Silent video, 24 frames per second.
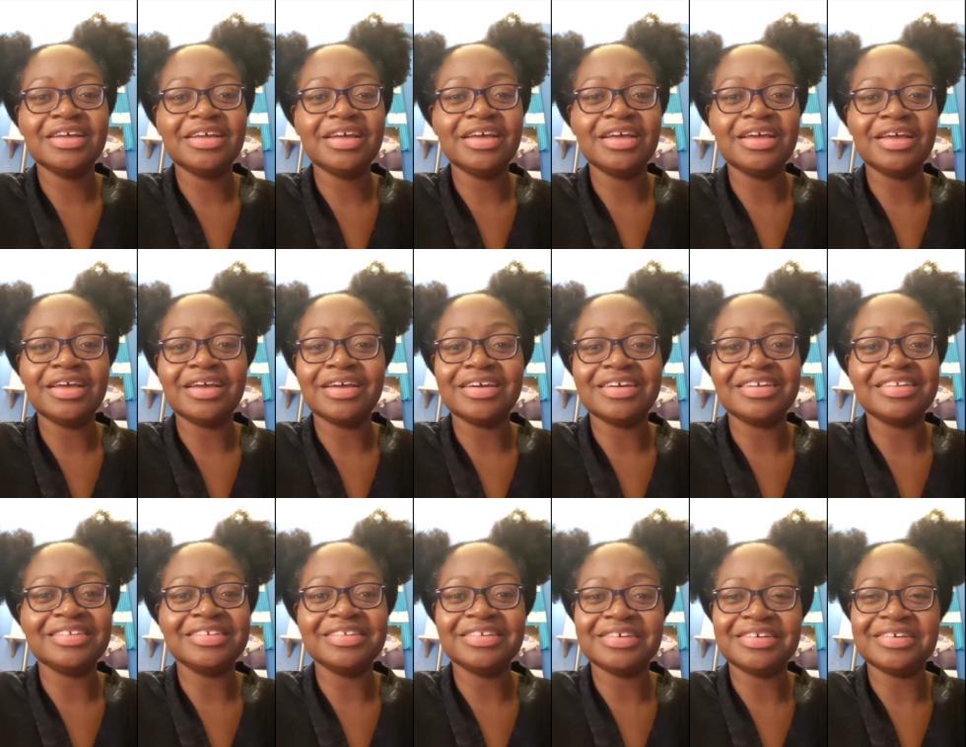
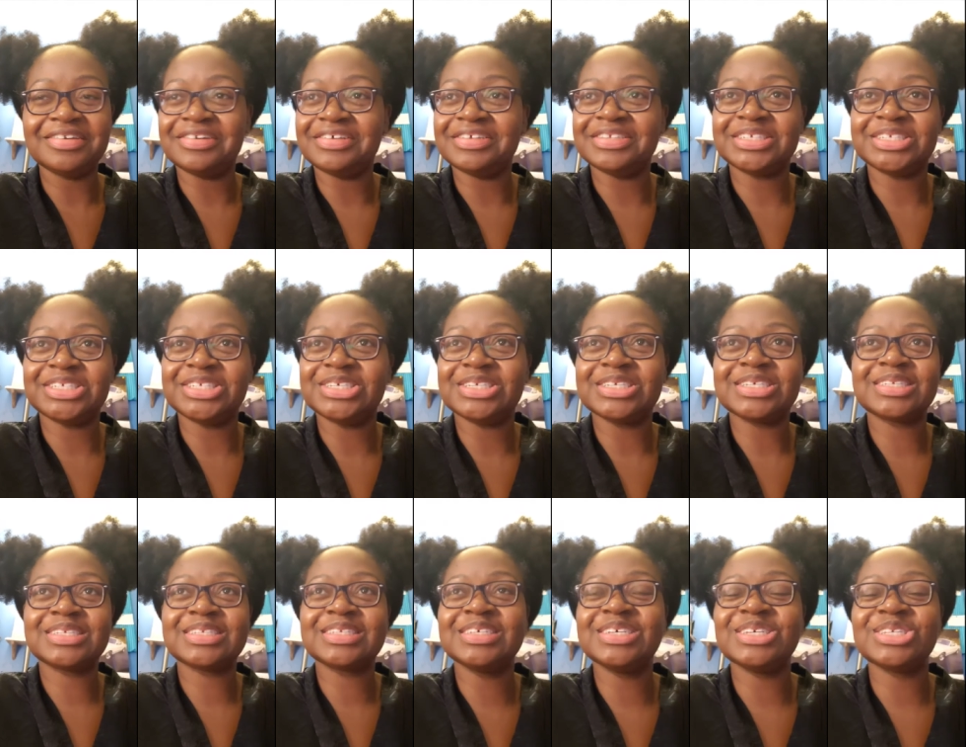And yeah,
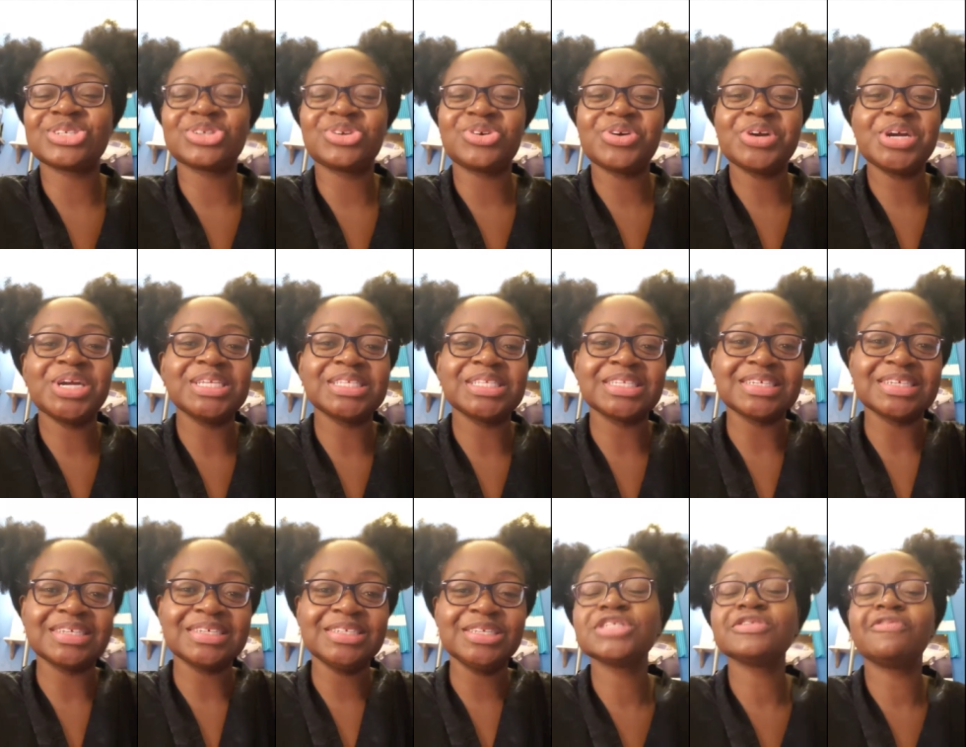it's
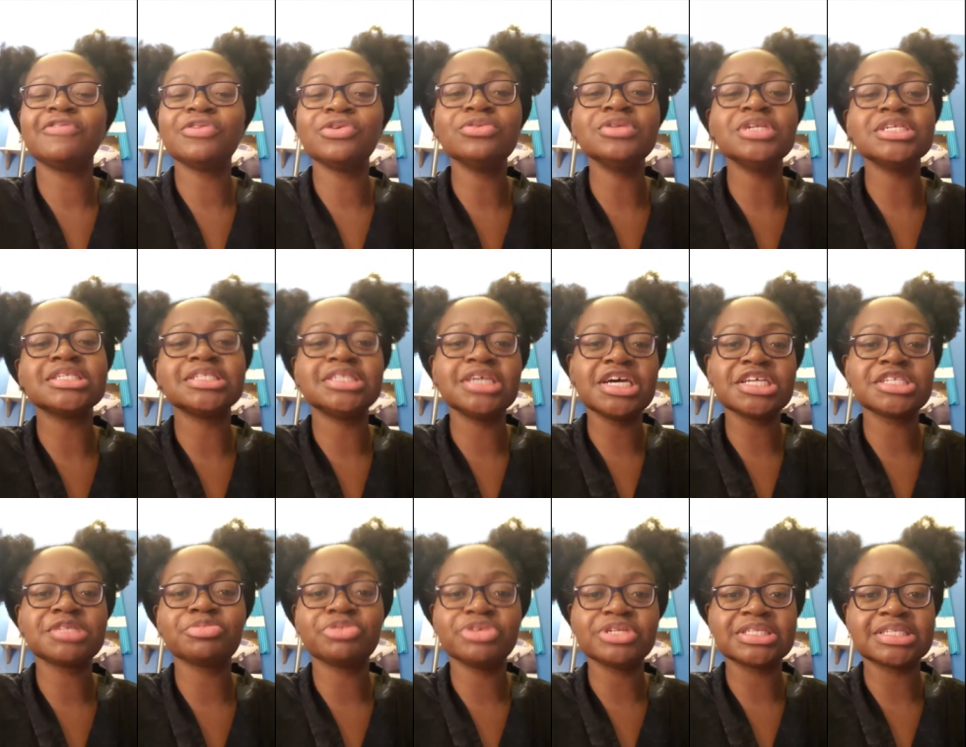crazy. This fool is
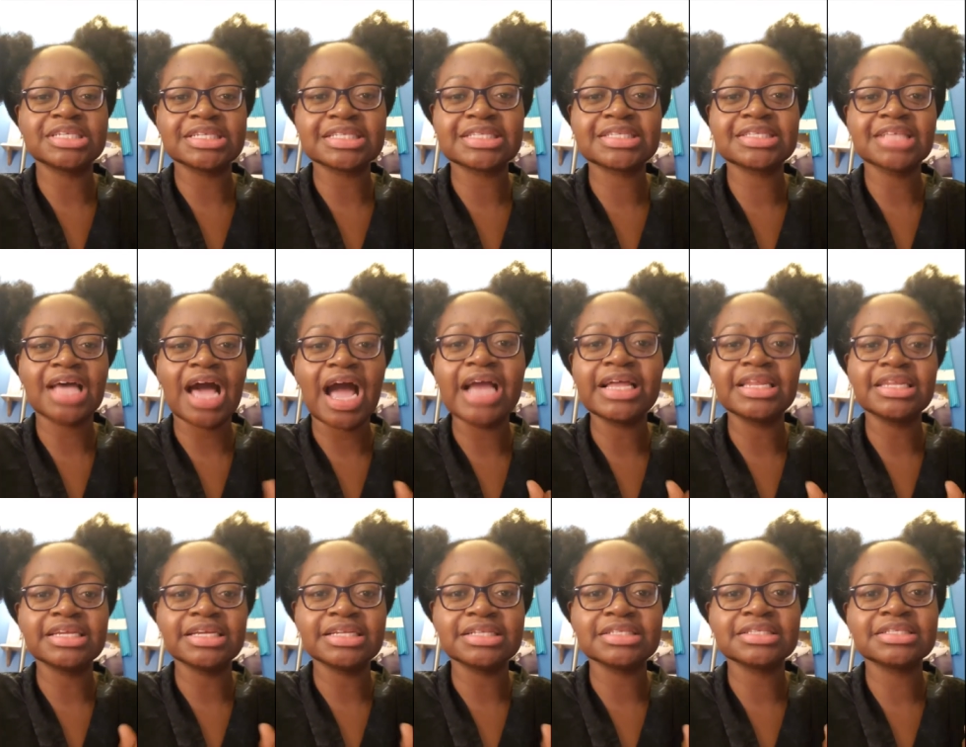desperate to
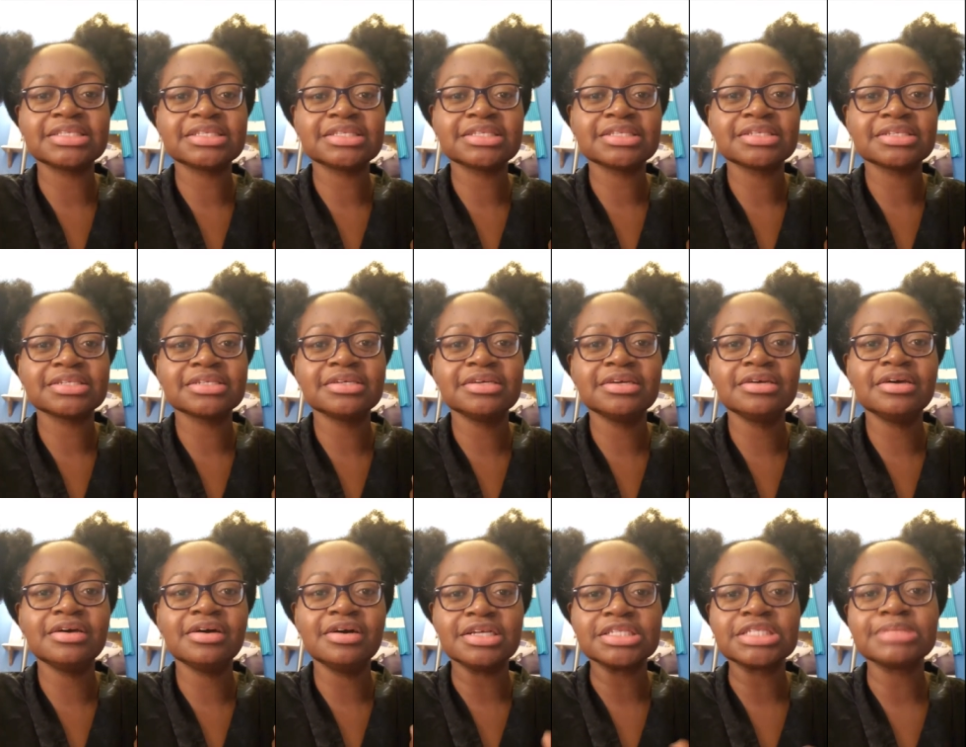silence
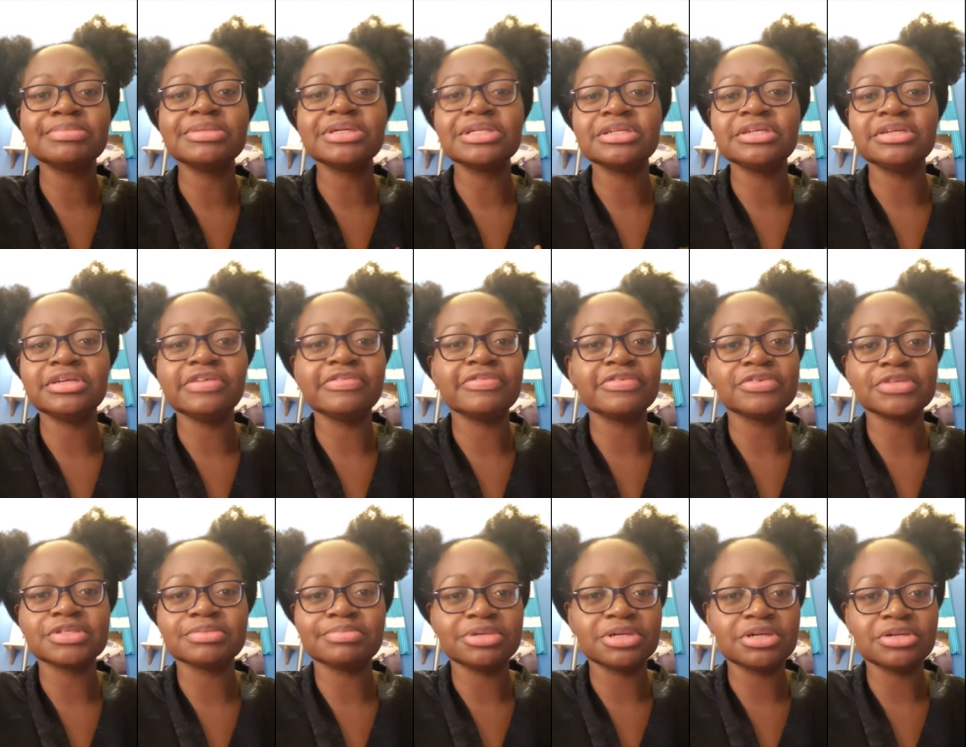us
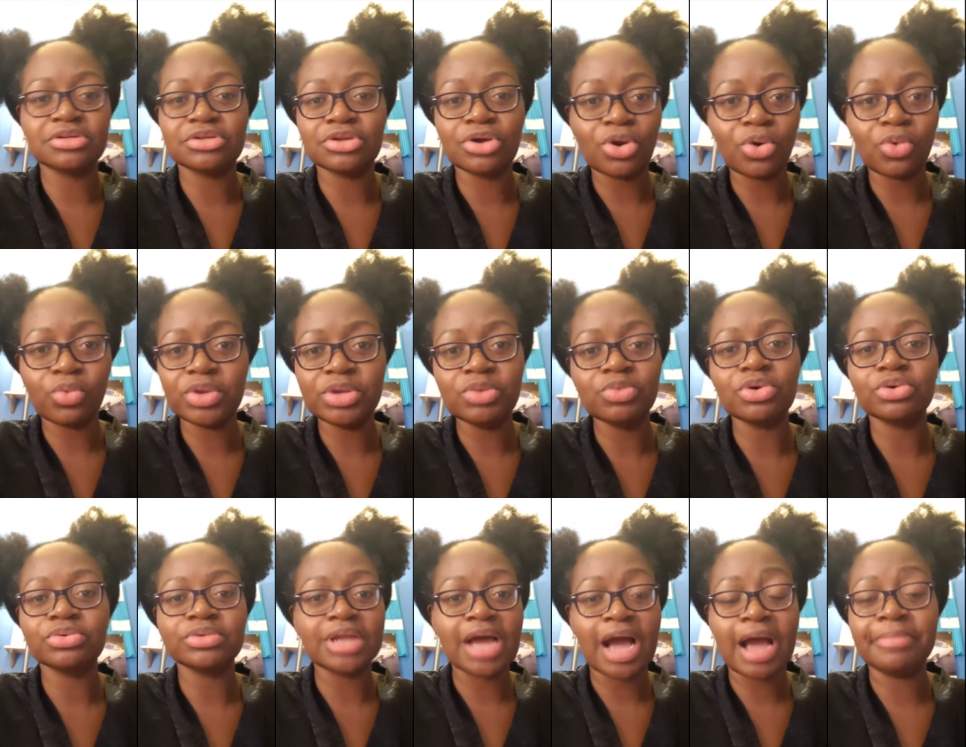believers. But no, we
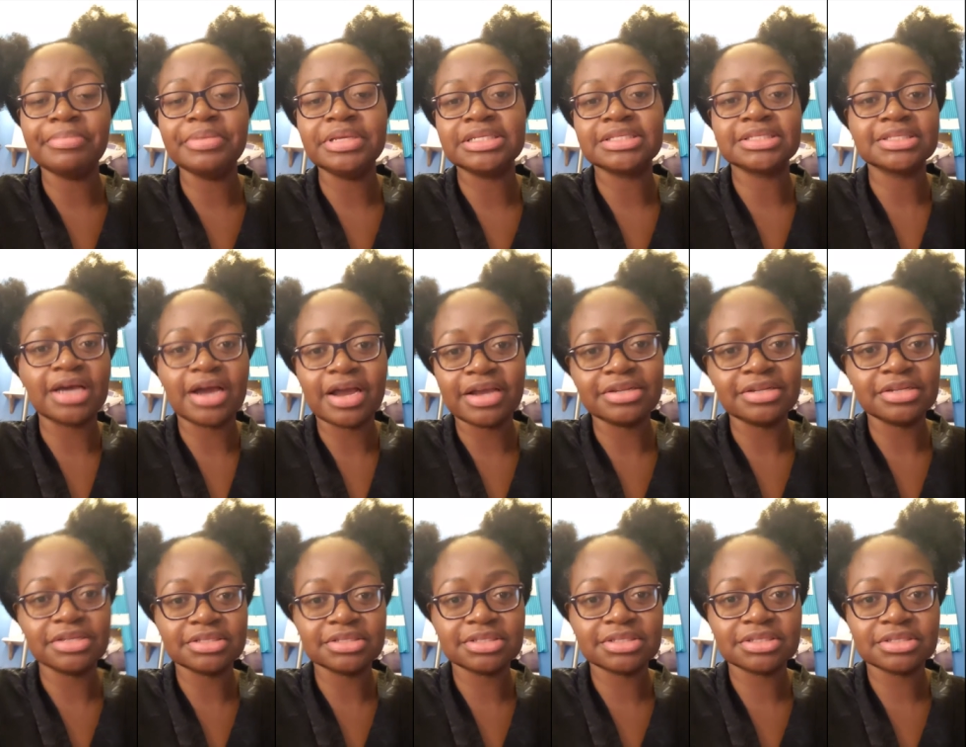will not be
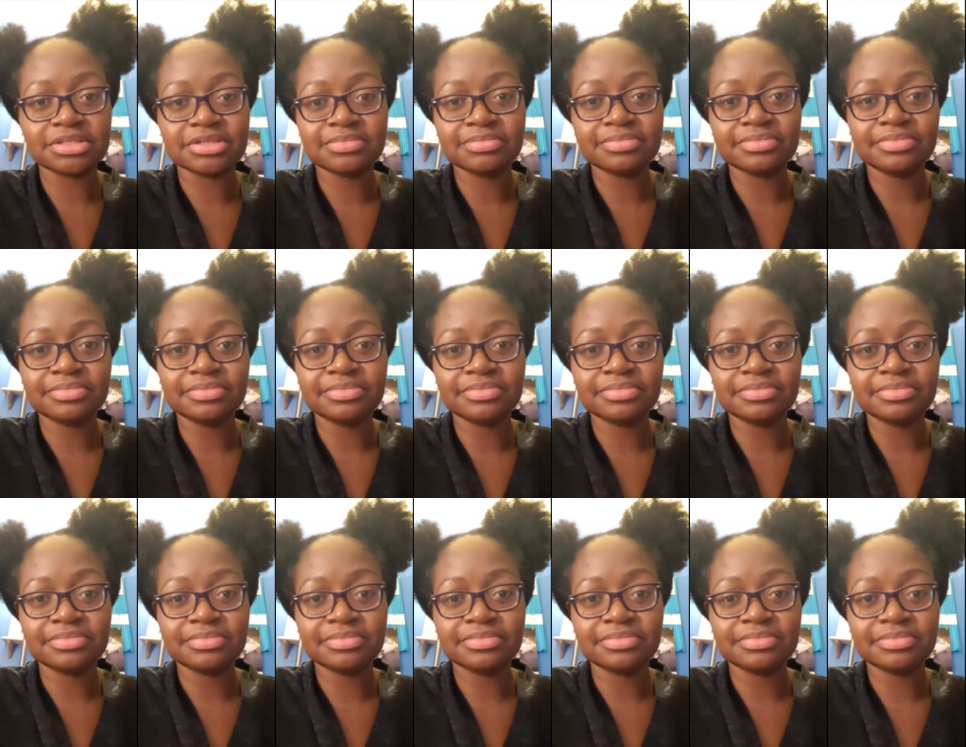silenced.